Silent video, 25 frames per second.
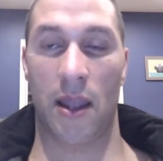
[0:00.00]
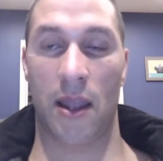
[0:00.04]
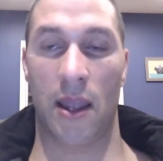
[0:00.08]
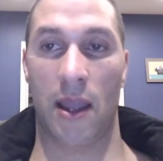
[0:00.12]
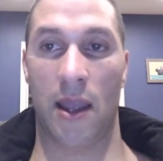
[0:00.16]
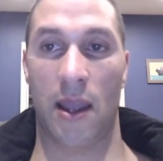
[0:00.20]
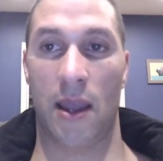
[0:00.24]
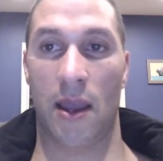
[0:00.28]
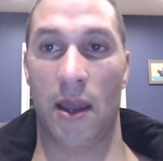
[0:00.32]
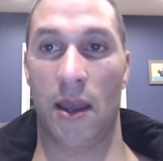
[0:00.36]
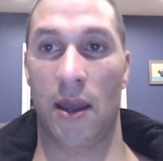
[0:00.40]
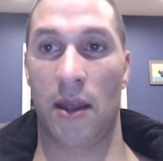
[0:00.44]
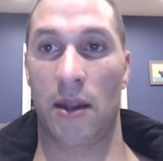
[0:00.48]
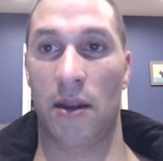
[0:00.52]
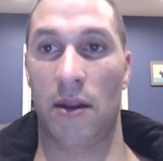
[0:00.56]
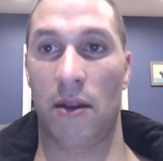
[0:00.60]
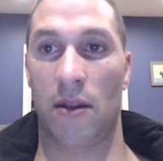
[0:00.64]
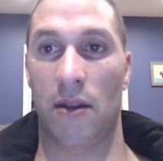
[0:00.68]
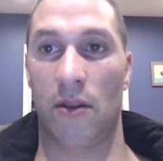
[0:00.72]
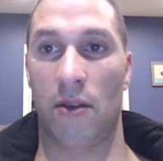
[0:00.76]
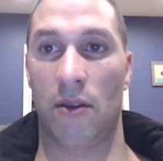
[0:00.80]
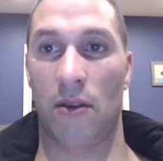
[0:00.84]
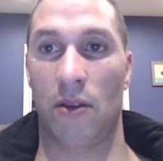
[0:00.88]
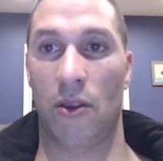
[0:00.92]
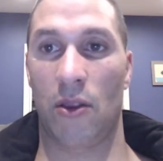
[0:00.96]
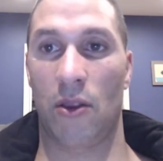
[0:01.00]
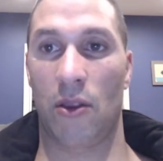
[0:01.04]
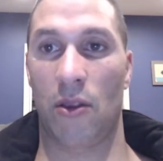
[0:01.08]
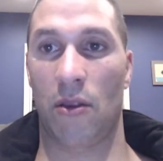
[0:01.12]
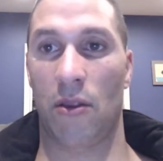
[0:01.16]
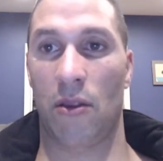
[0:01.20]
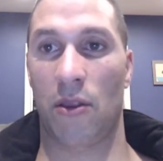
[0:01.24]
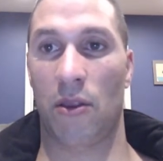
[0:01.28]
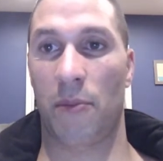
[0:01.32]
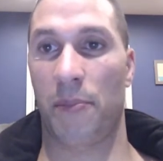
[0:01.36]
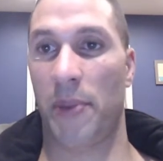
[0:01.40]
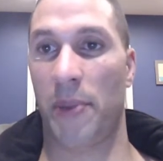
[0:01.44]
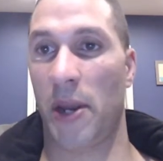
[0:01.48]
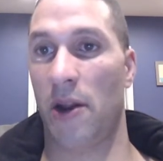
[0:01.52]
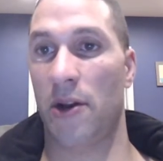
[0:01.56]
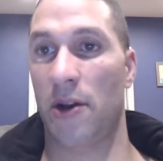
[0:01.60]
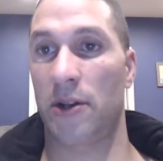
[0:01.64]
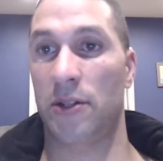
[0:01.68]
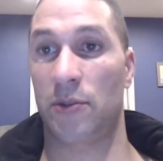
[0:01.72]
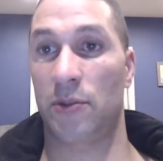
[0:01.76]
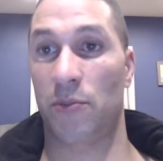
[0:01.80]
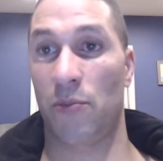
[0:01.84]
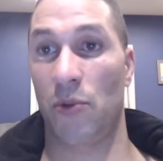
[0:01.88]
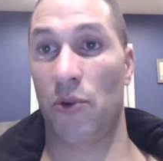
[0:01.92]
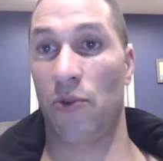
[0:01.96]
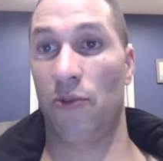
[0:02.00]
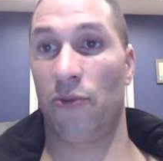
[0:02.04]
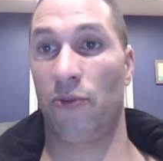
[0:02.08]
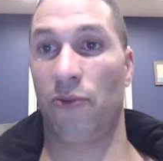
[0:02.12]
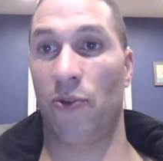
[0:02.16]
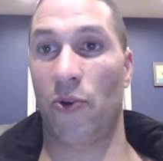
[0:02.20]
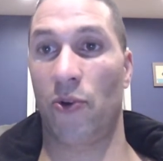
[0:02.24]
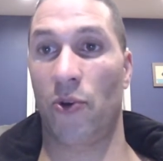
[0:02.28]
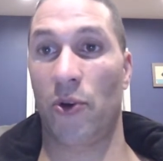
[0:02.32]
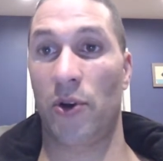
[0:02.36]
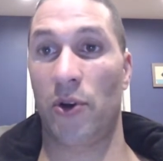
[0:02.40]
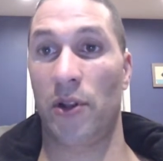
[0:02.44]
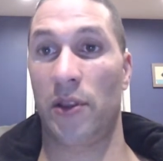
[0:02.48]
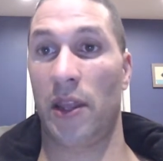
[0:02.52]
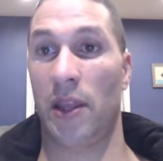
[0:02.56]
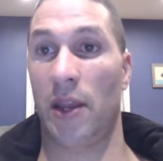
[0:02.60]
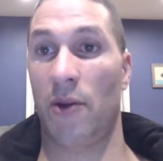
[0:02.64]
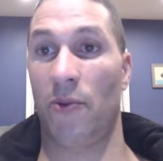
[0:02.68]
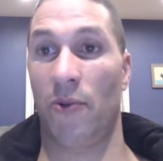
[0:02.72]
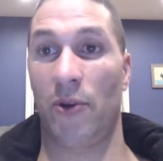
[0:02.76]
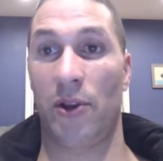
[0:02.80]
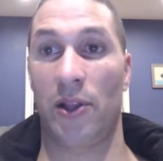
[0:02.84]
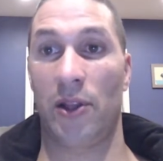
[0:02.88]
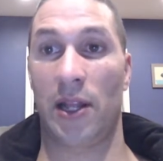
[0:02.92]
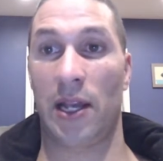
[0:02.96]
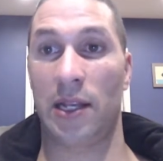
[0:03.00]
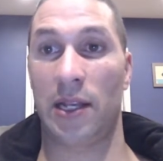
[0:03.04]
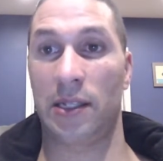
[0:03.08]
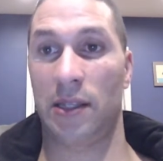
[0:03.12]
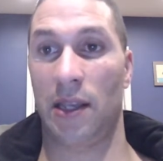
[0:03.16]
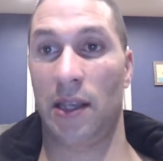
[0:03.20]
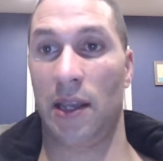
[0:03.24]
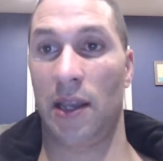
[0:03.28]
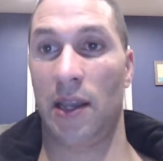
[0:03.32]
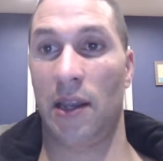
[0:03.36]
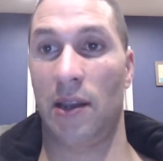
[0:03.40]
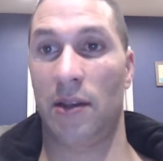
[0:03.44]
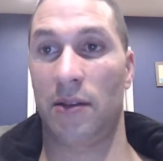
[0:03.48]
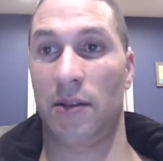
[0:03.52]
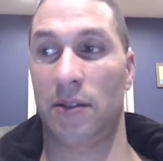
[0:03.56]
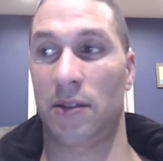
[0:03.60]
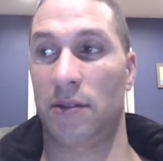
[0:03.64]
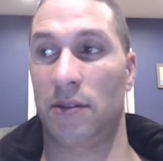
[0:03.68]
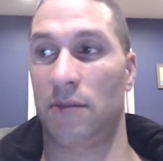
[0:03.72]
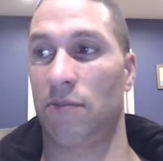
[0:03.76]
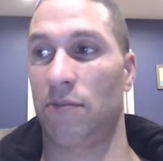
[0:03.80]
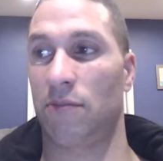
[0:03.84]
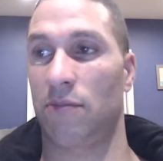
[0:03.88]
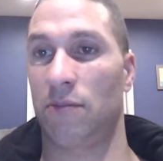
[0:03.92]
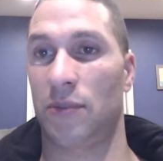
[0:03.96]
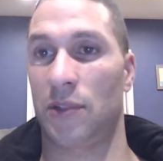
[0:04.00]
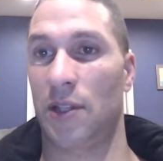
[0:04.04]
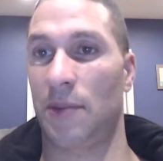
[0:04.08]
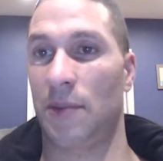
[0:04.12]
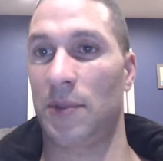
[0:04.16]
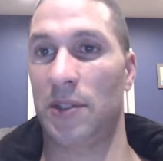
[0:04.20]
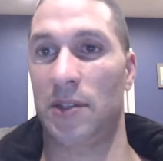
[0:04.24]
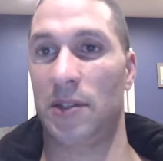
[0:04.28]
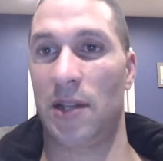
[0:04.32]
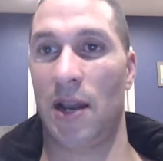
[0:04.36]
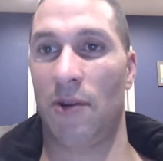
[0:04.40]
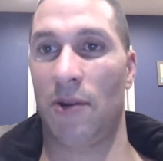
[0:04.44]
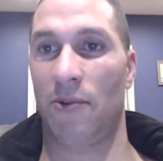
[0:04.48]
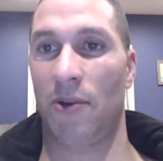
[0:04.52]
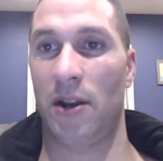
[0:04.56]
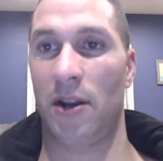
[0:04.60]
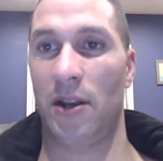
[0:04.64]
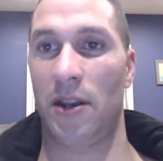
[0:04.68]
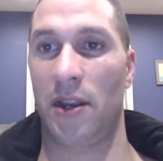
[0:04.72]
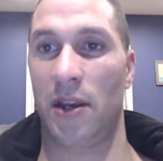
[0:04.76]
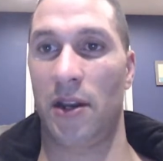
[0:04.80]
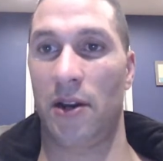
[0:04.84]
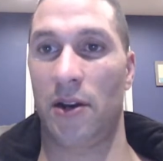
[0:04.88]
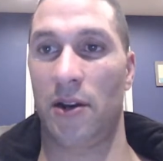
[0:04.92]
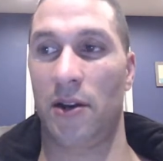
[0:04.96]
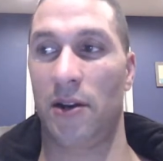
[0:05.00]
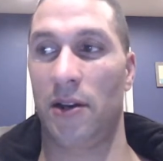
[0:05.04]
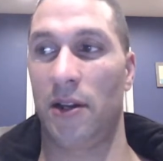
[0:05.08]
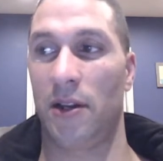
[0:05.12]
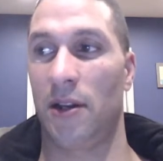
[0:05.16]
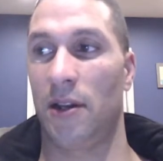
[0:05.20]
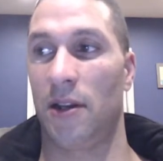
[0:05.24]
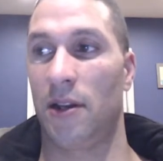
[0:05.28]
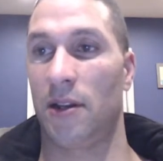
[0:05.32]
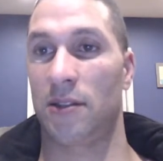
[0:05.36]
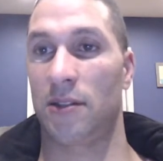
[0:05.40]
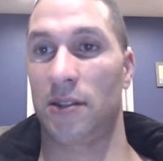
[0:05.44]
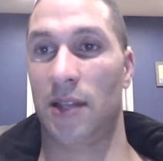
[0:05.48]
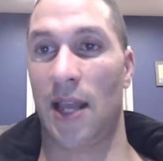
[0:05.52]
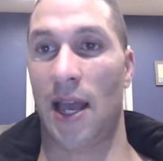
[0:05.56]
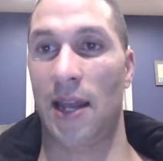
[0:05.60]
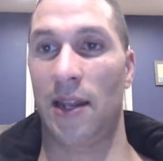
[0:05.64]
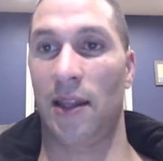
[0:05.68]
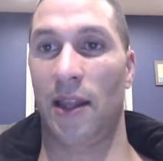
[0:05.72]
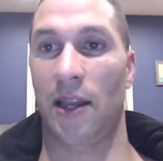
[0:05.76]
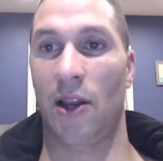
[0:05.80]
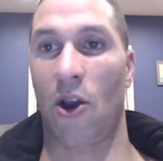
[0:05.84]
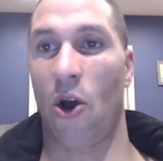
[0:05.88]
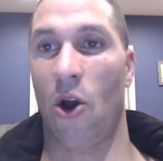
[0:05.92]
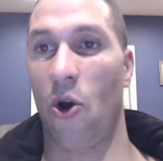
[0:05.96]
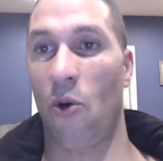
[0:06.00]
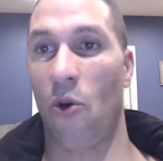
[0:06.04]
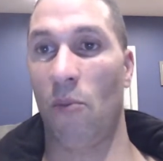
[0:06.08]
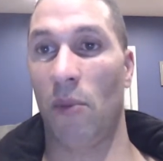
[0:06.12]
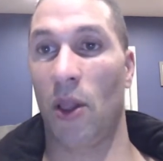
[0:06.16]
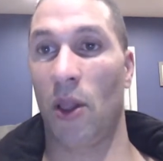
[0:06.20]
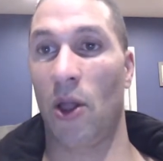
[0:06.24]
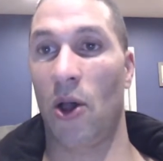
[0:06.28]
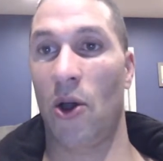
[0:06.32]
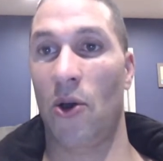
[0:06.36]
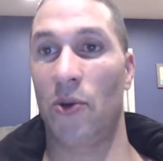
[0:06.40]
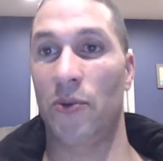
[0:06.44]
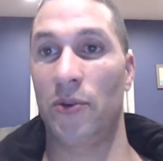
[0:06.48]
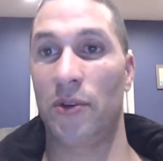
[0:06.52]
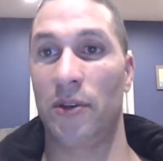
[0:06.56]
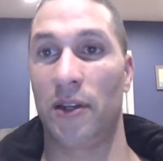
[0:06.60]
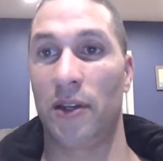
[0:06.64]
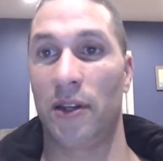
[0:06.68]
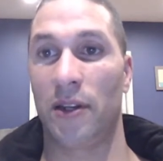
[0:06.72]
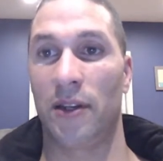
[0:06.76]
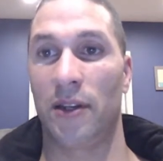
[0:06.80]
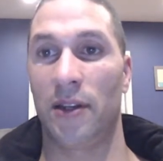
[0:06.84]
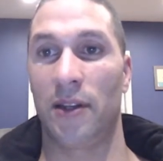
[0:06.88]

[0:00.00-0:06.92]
And the parents move forward and they realize, hey, something's not right here. It's kind of like Home Alone.